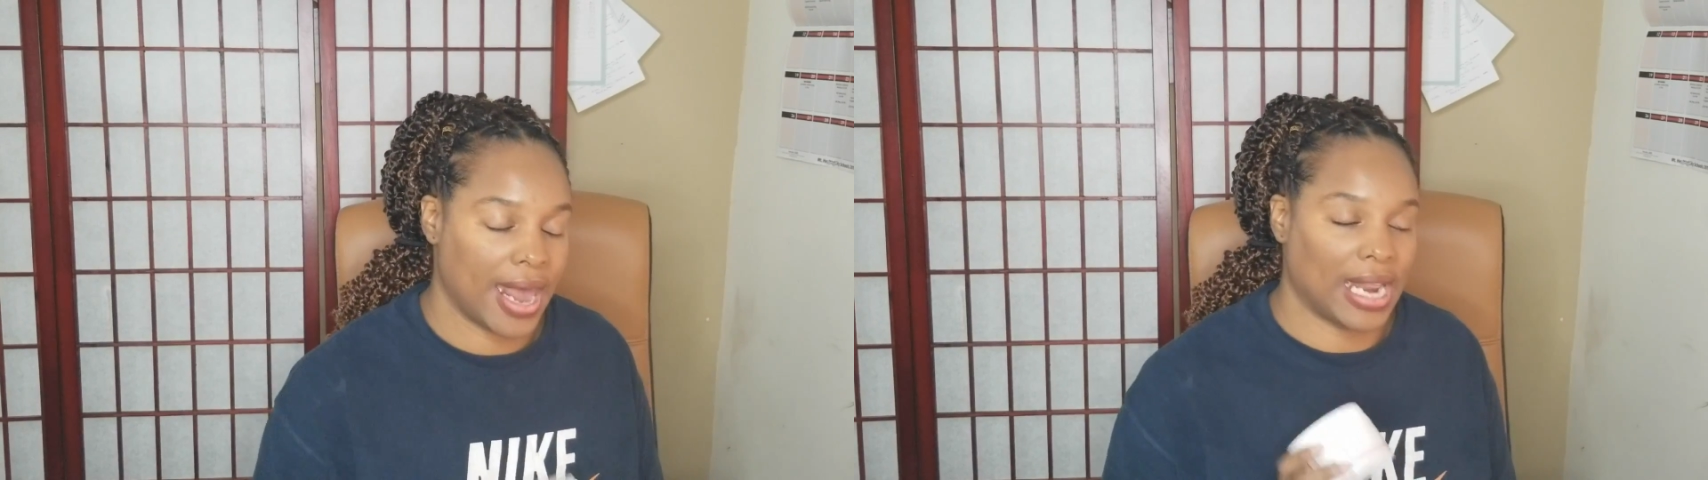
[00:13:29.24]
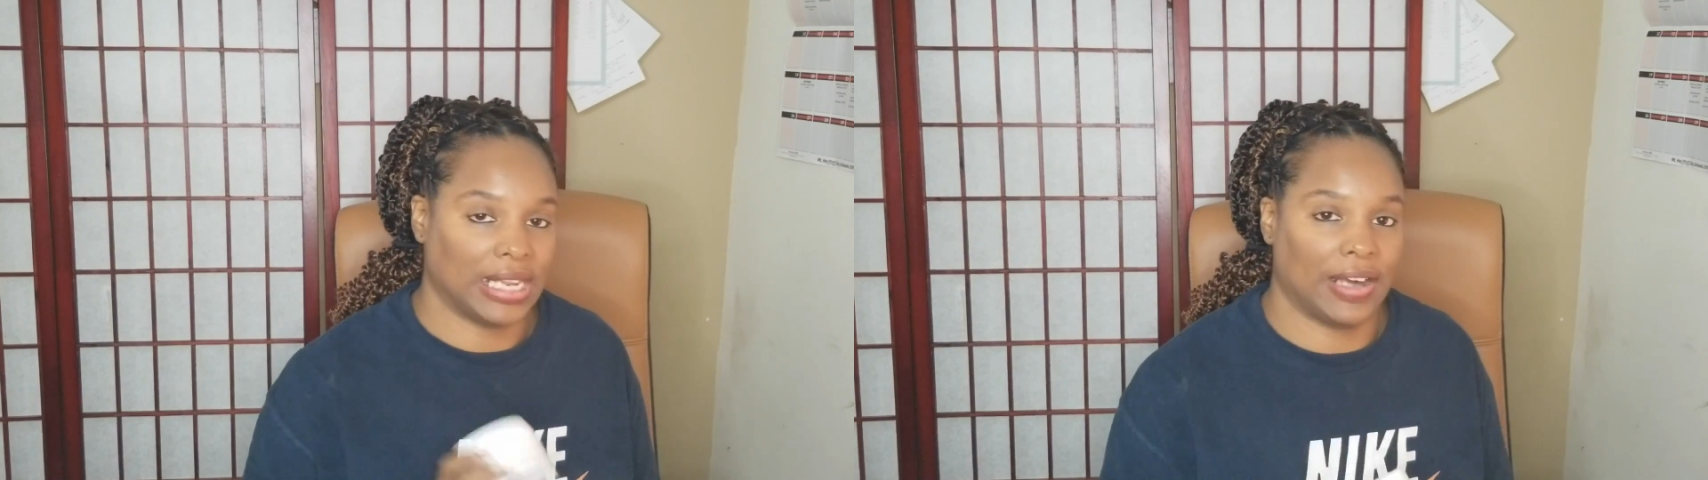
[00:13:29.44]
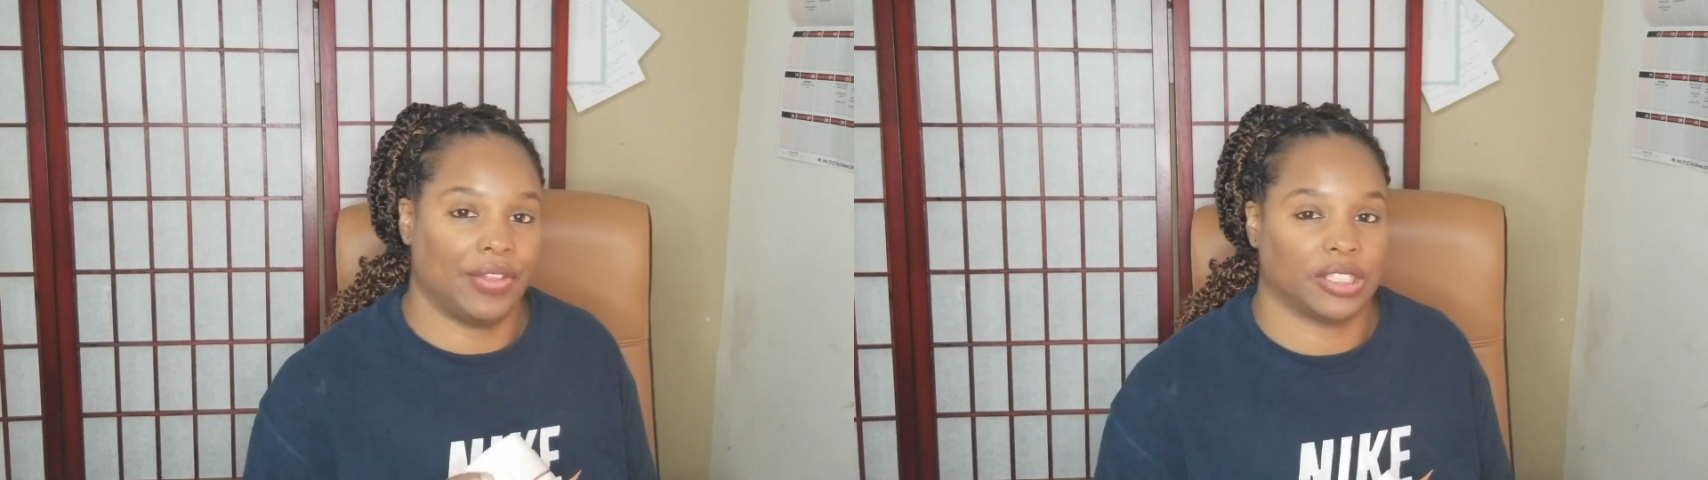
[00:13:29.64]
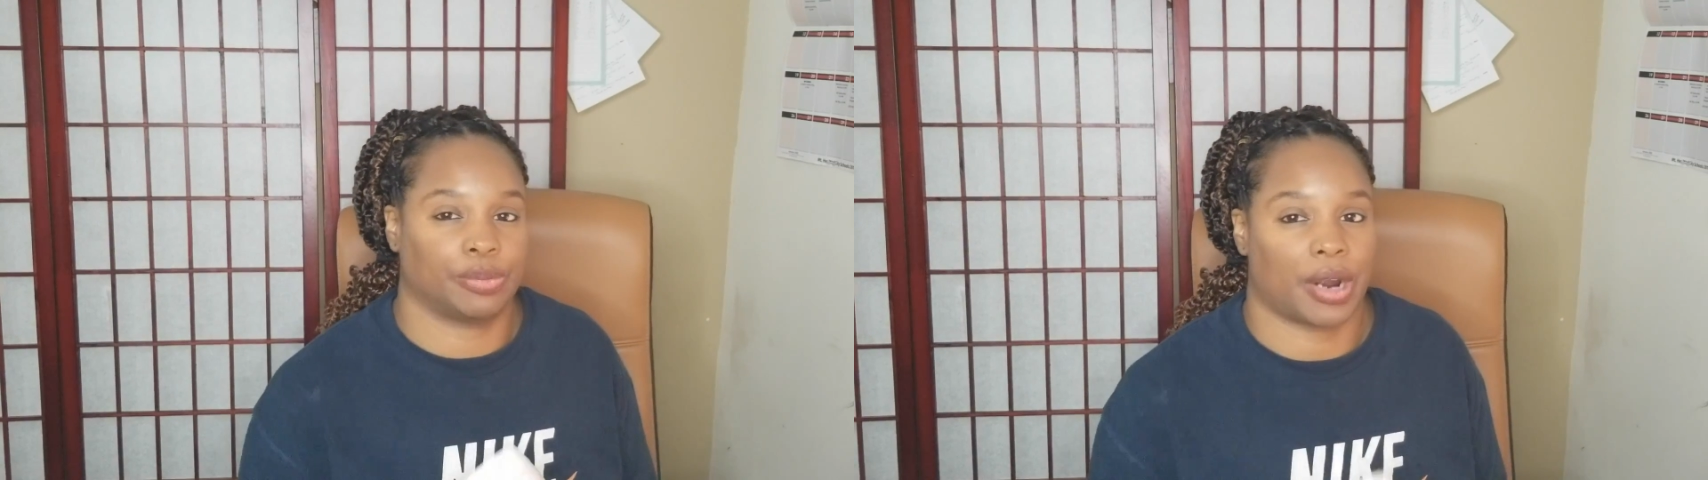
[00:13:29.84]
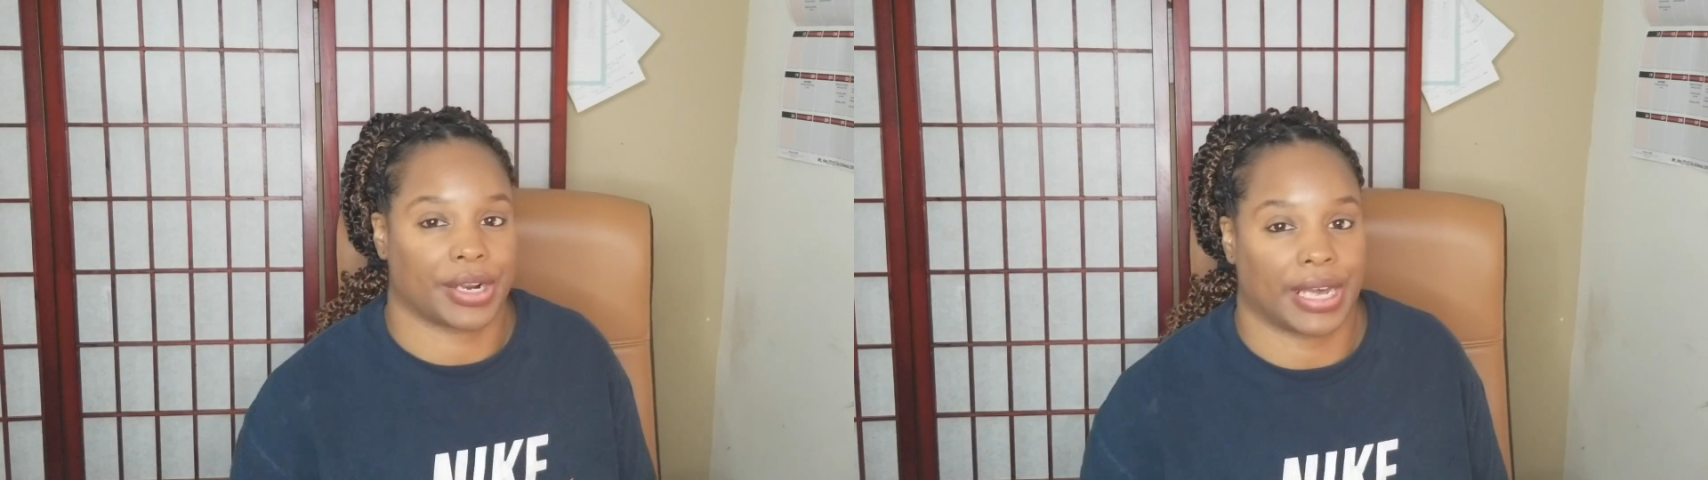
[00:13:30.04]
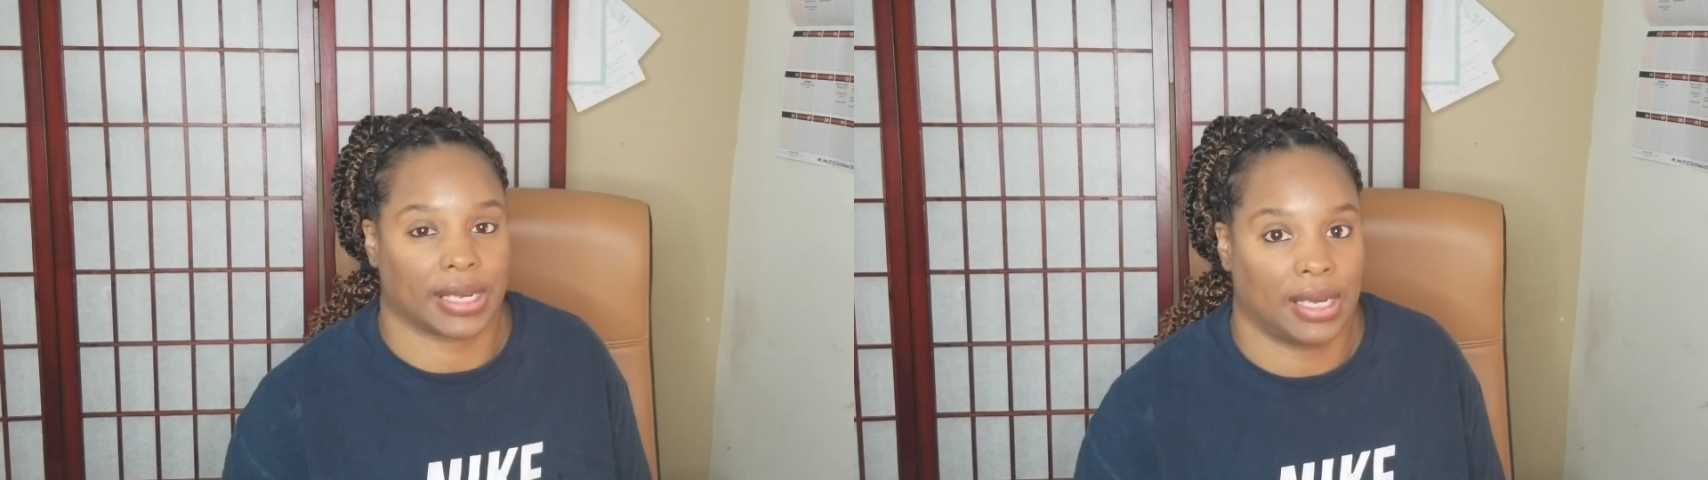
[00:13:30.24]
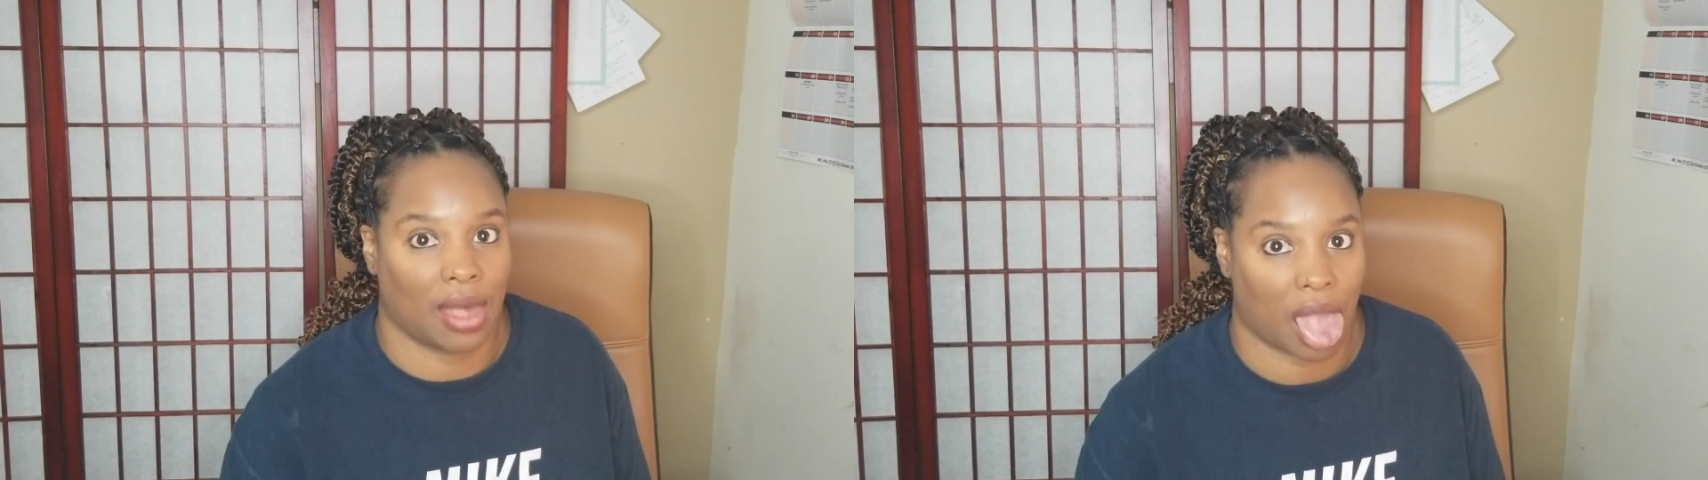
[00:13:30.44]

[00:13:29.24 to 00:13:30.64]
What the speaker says: I love this product.